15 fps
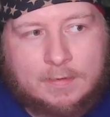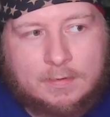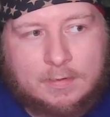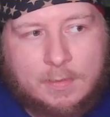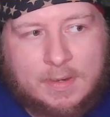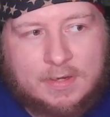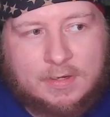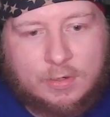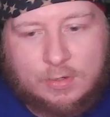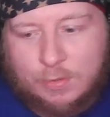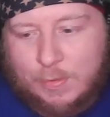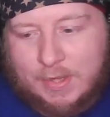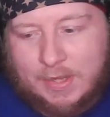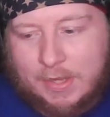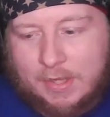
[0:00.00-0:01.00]
I mean, do
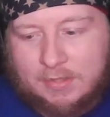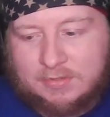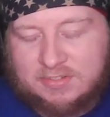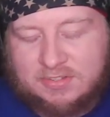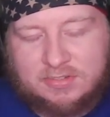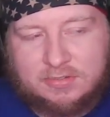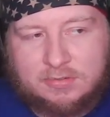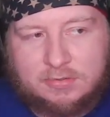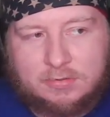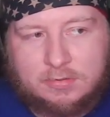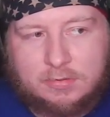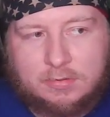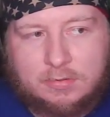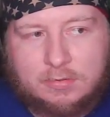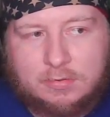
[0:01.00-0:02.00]
we guess?
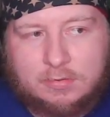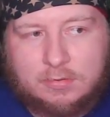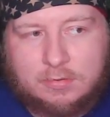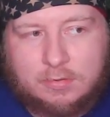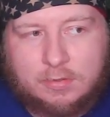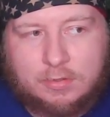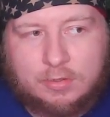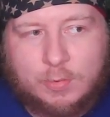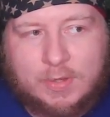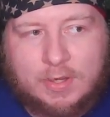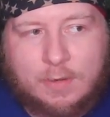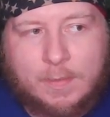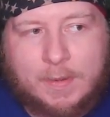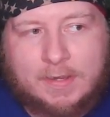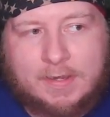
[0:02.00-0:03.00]
Or do we
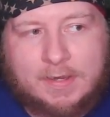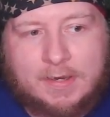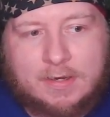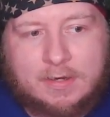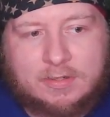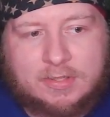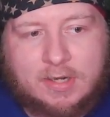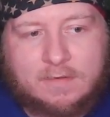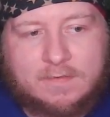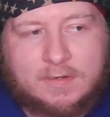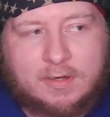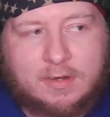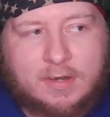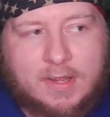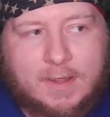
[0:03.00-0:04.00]
go back in and try to
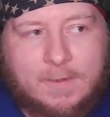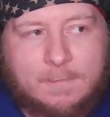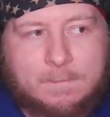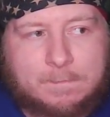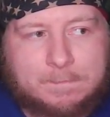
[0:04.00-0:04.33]
figure it out?